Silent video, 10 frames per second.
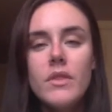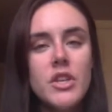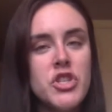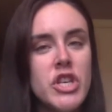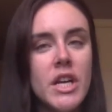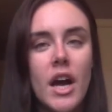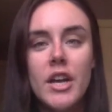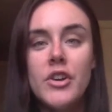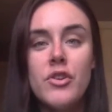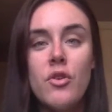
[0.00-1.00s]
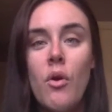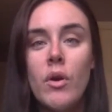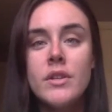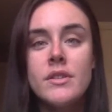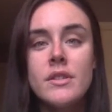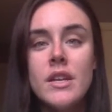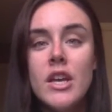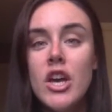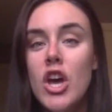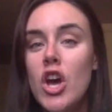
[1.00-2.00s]
She got on her horse,
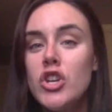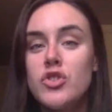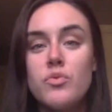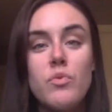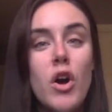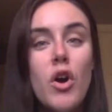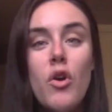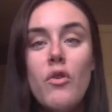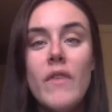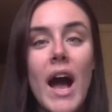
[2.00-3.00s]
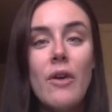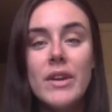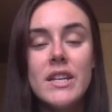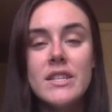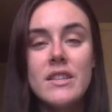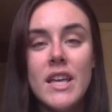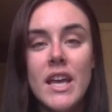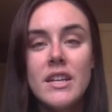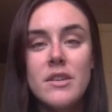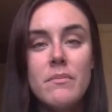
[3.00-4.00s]
drove out into the
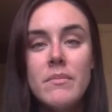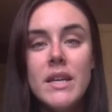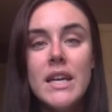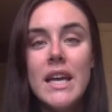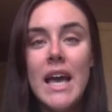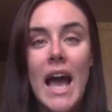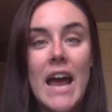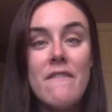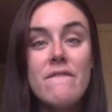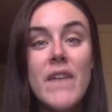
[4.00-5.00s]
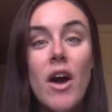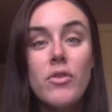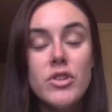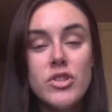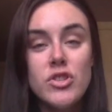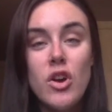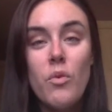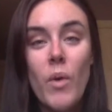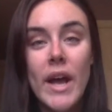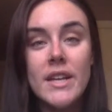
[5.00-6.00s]
kingdom, and found Snow
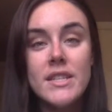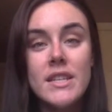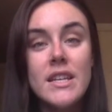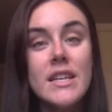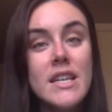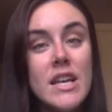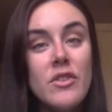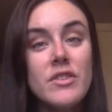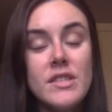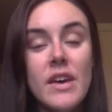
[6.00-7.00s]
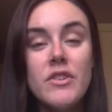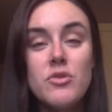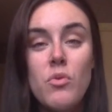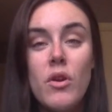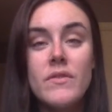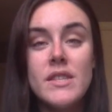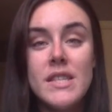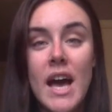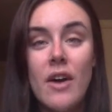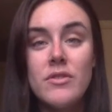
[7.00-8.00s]
White near the 7
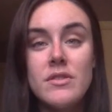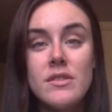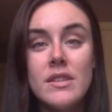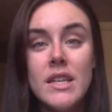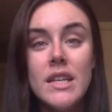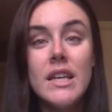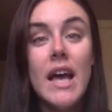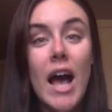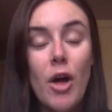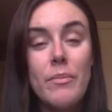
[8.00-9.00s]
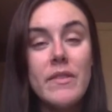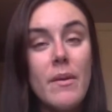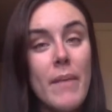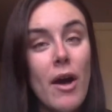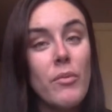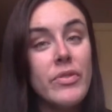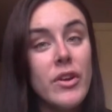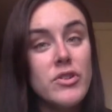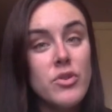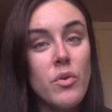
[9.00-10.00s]
dwarves' house, helping them out with
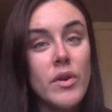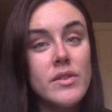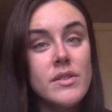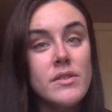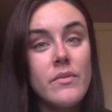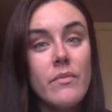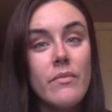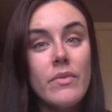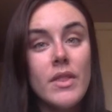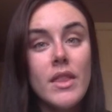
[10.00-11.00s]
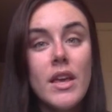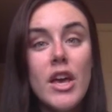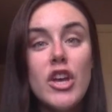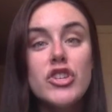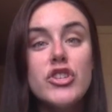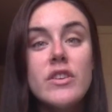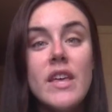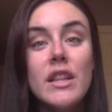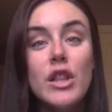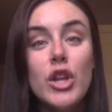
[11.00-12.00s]
their chores. She
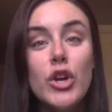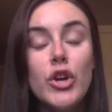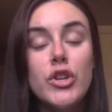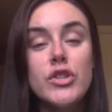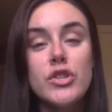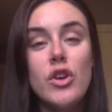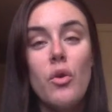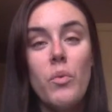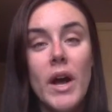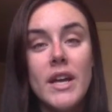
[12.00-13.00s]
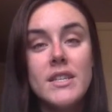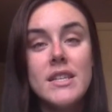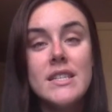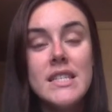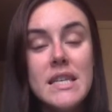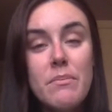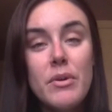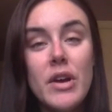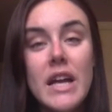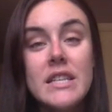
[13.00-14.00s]
then lured Snow White
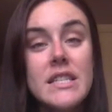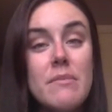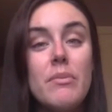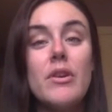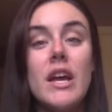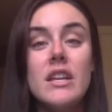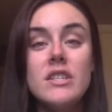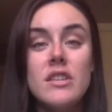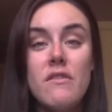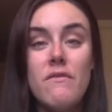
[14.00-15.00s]
deeper and deeper into the